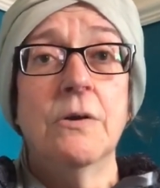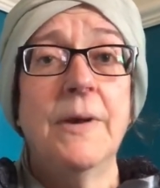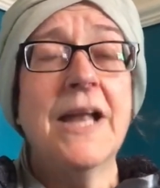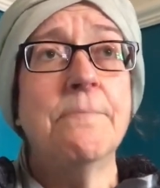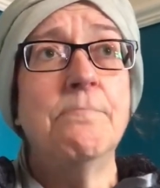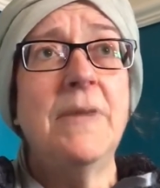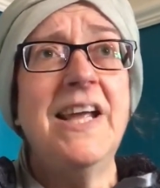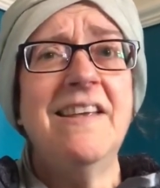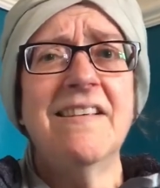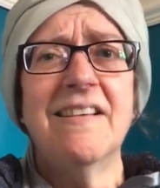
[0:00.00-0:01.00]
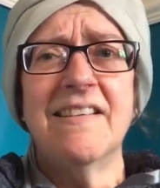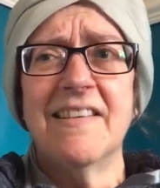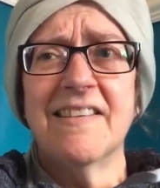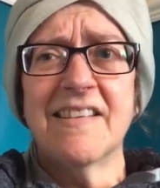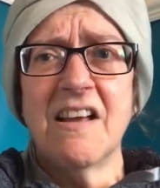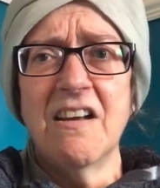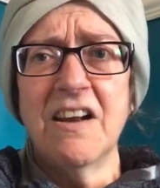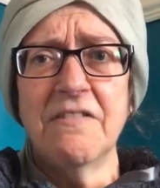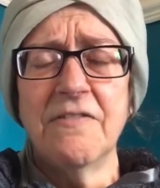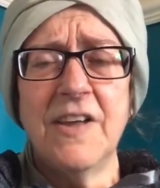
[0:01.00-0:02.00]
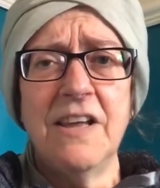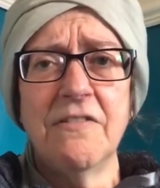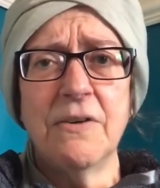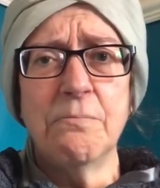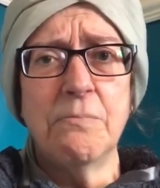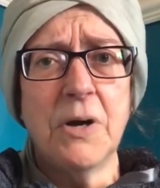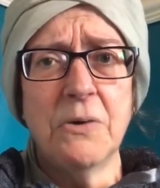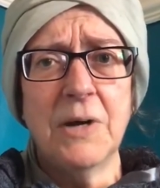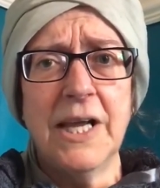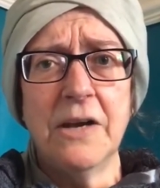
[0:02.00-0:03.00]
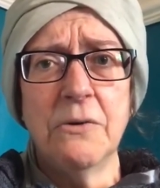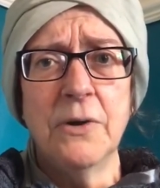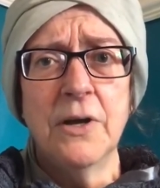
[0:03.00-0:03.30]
we had measles and scarlet fever and polio.